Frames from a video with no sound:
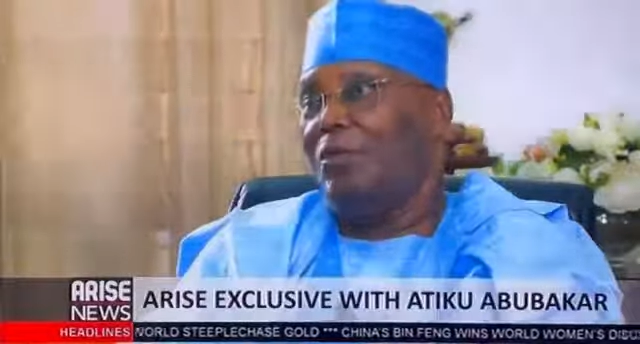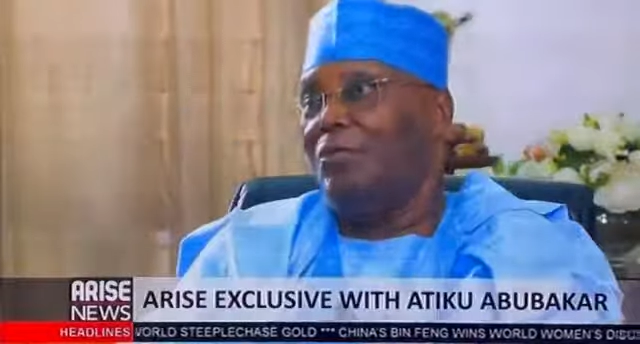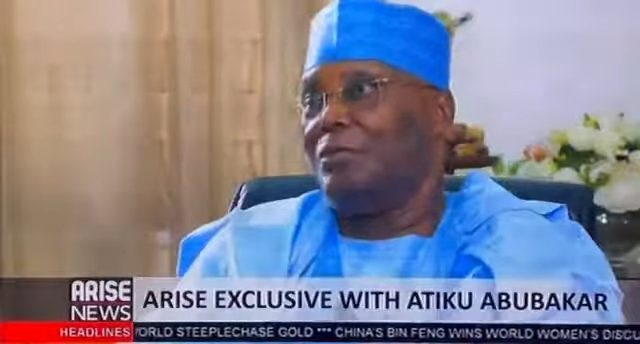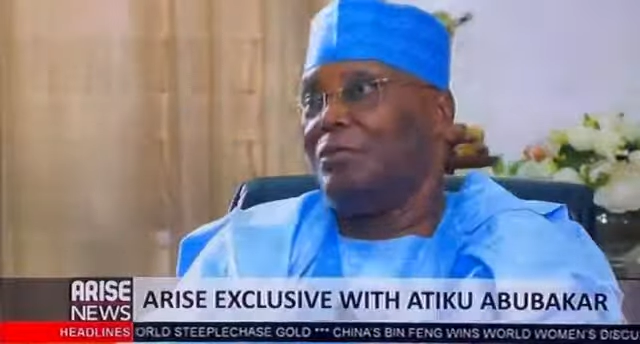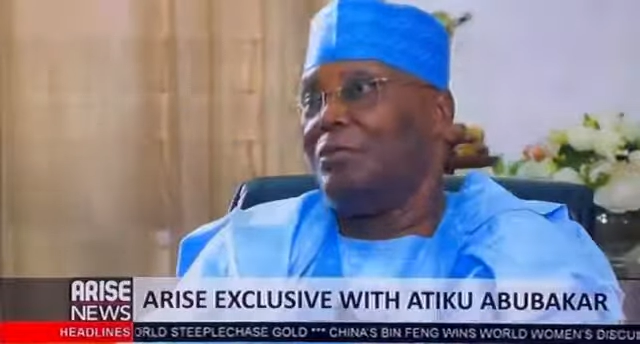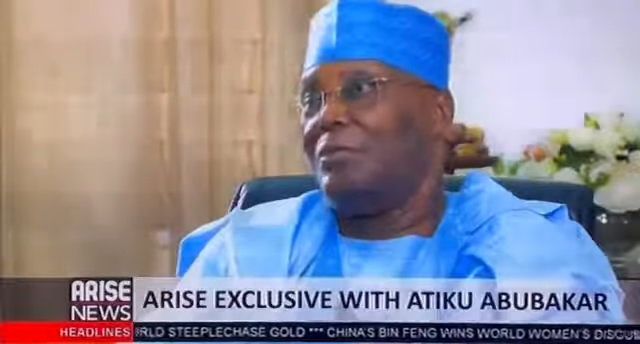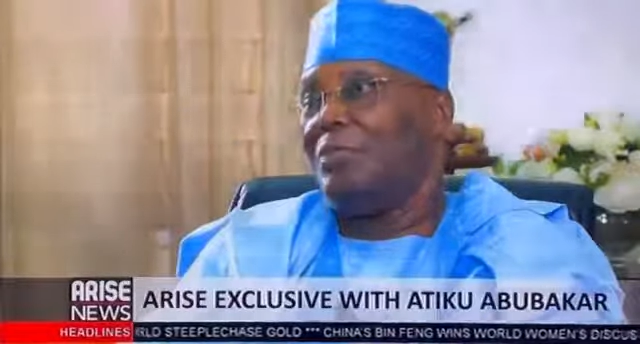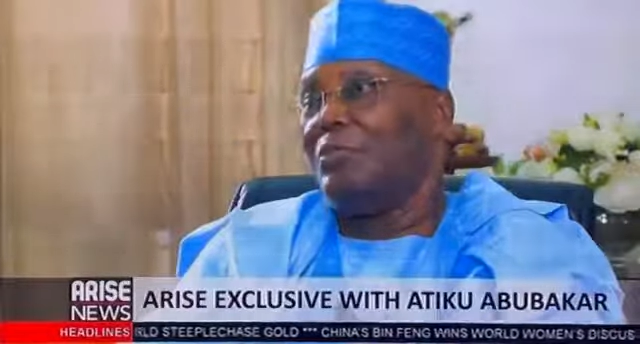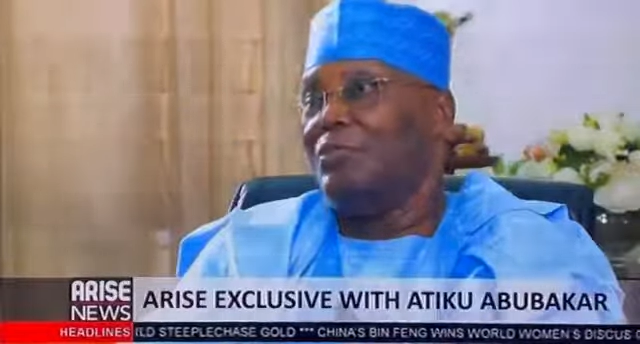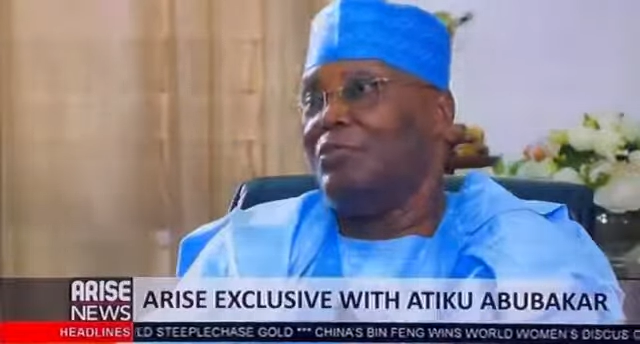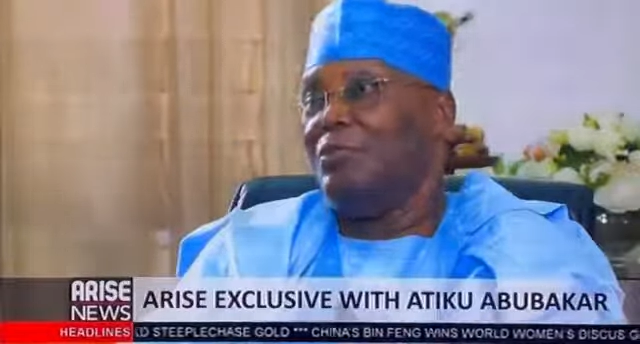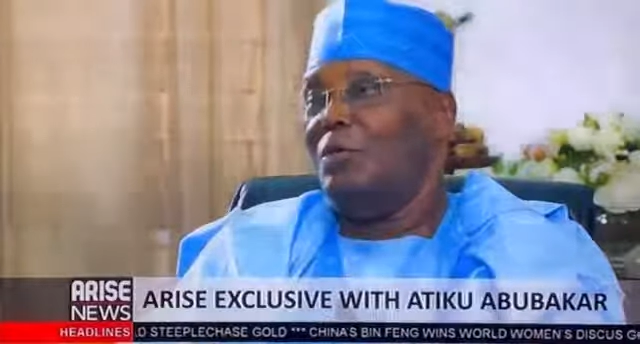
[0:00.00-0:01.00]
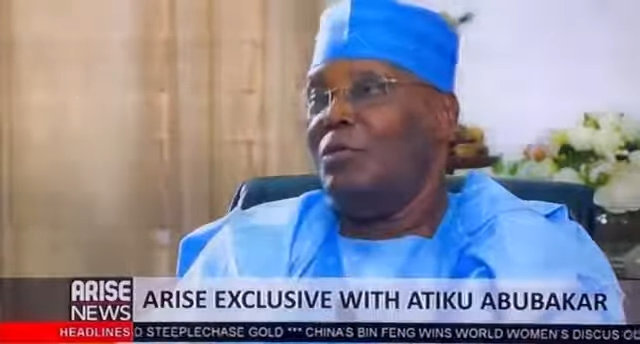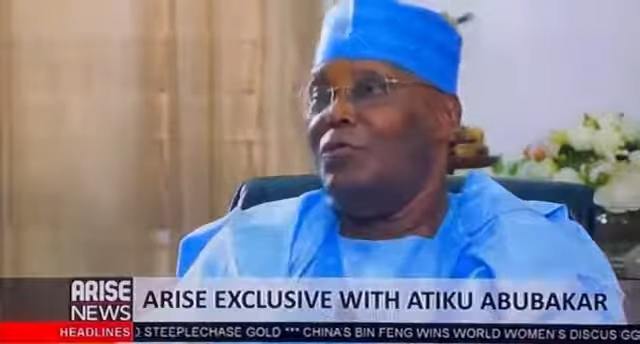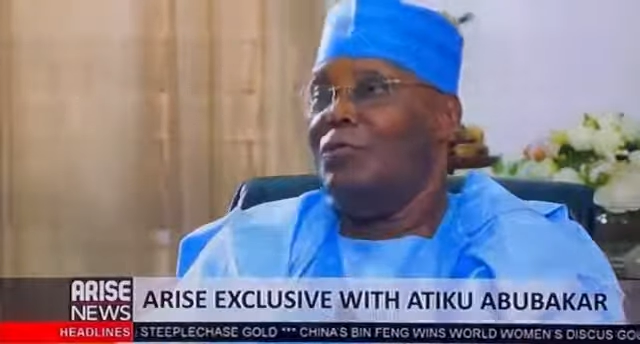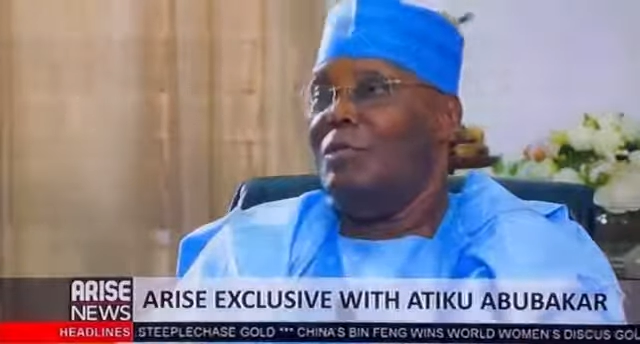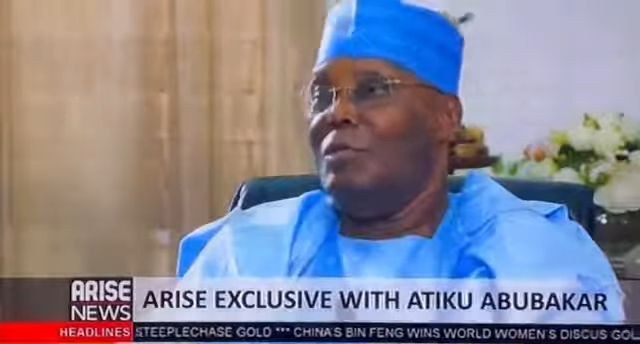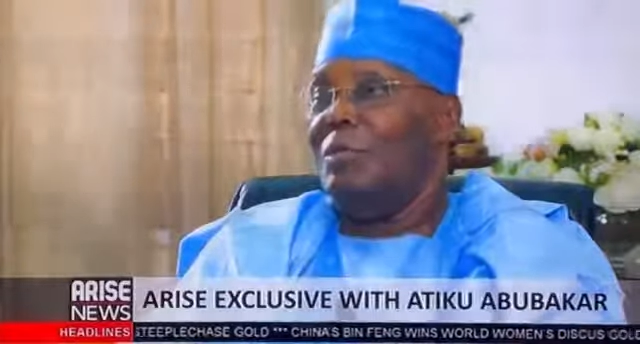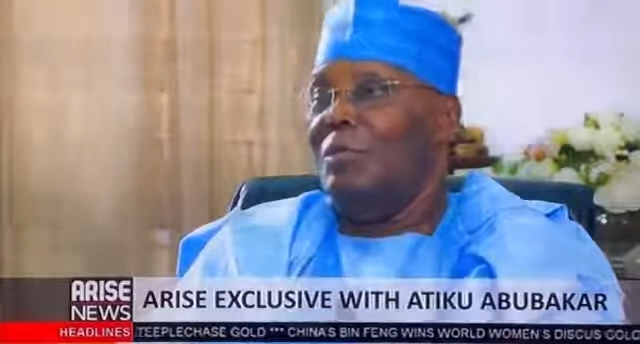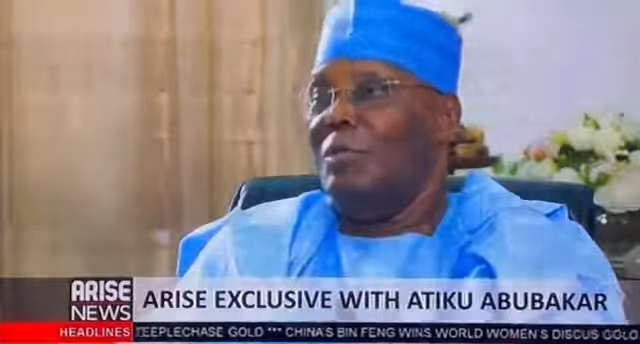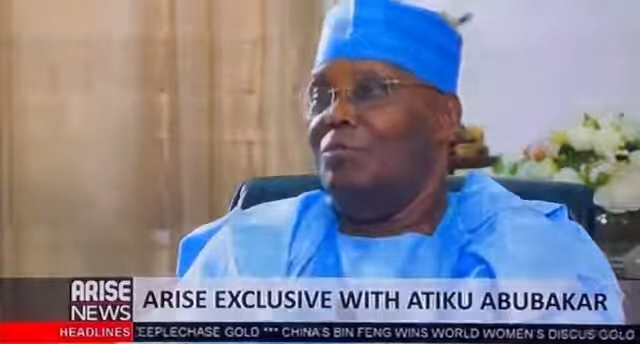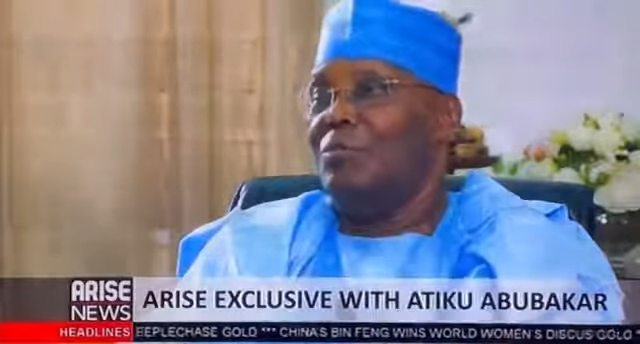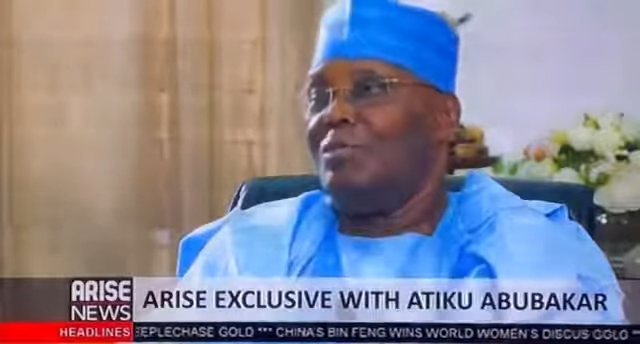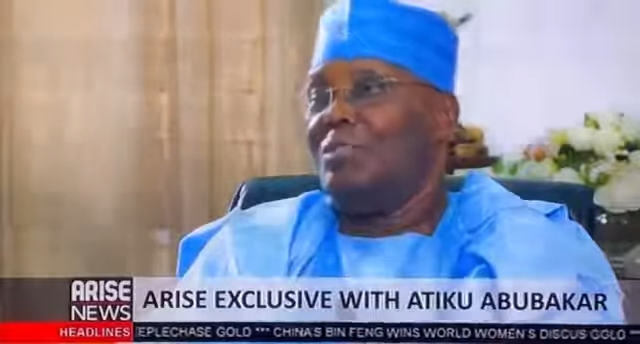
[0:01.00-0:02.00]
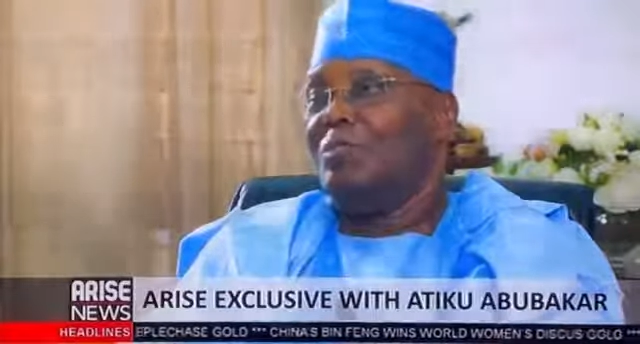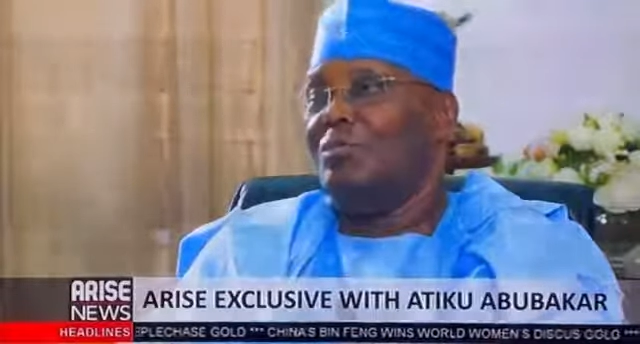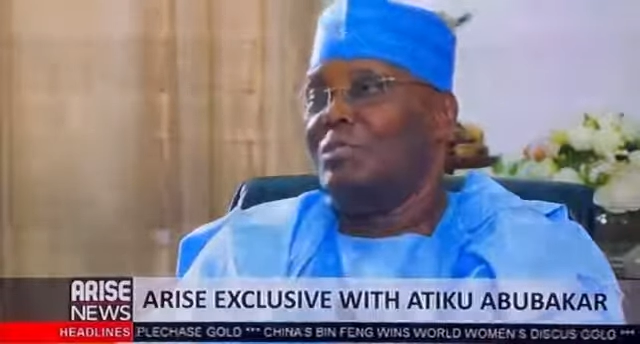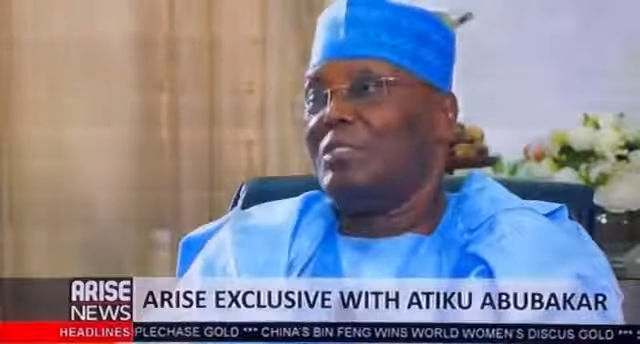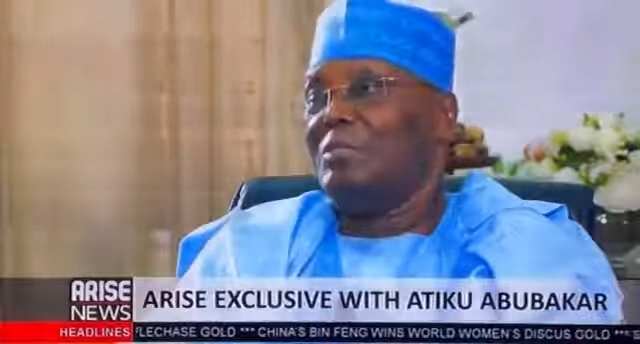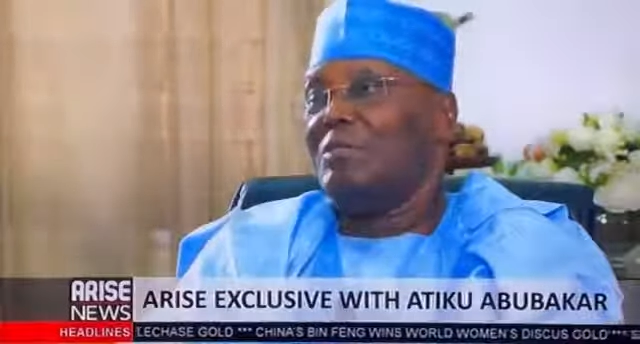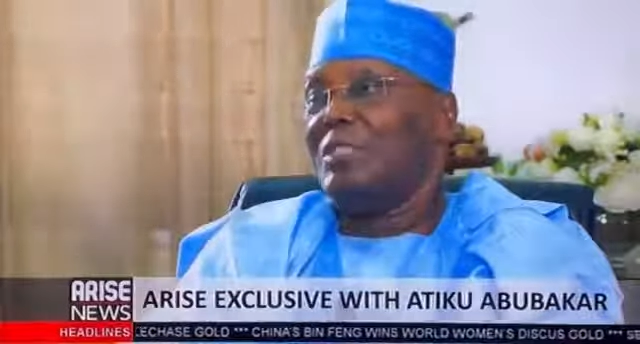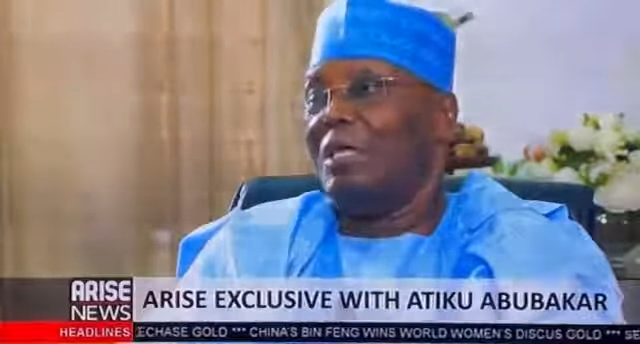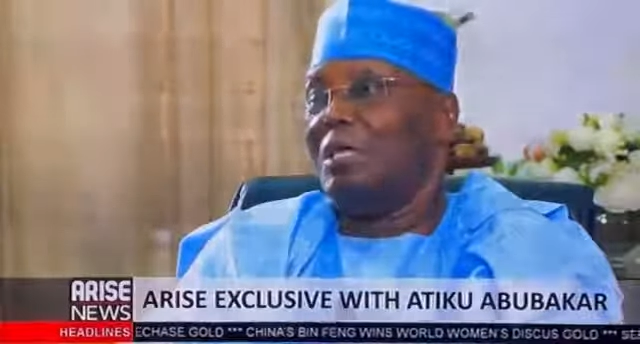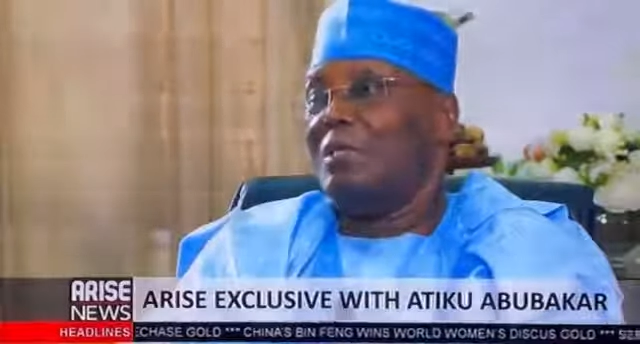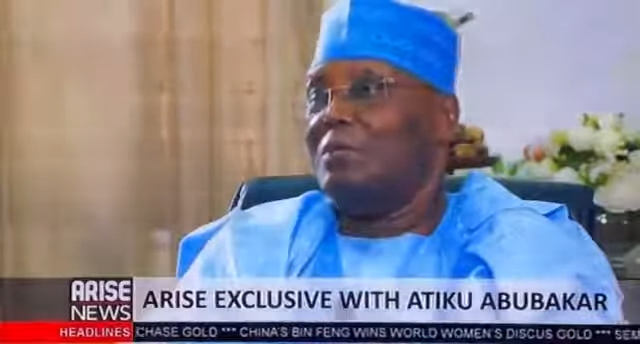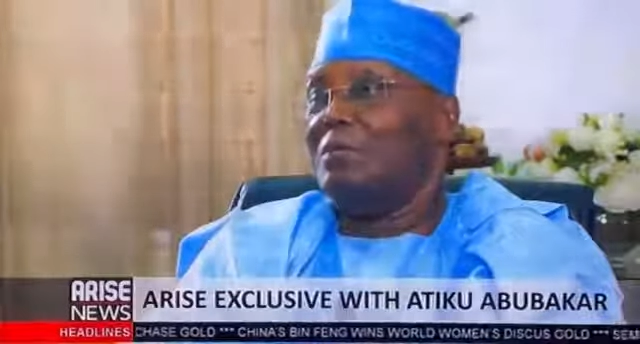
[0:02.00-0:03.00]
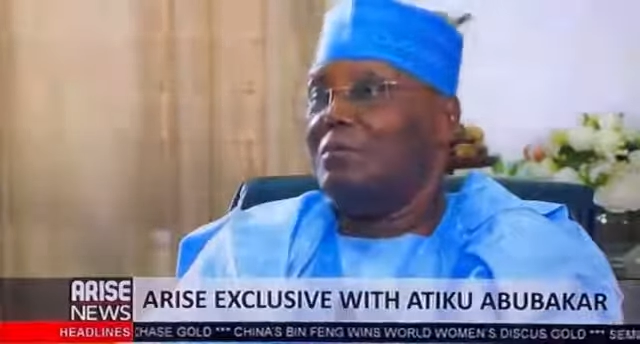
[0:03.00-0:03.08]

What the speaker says: was on the issue of Muslim-Muslim ticket.